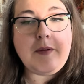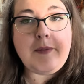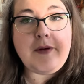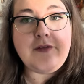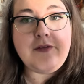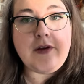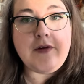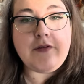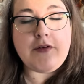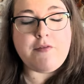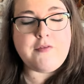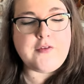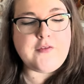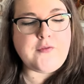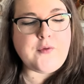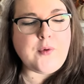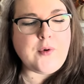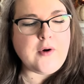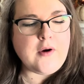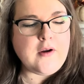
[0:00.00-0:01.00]
my favorite of the
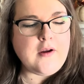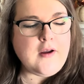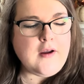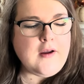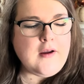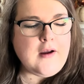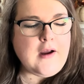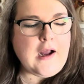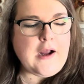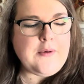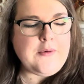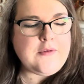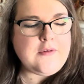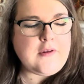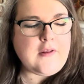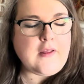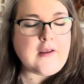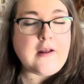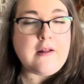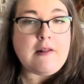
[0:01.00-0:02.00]
four. I would say
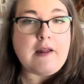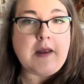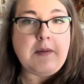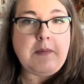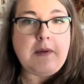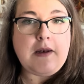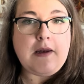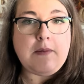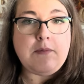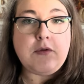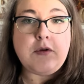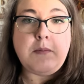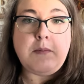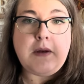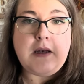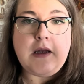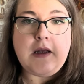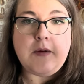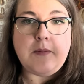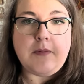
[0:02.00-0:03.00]
like a light medium to
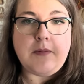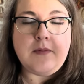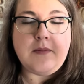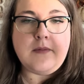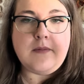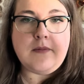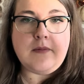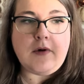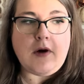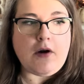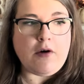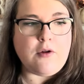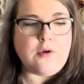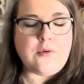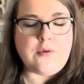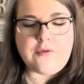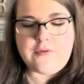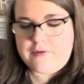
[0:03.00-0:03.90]
medium on cold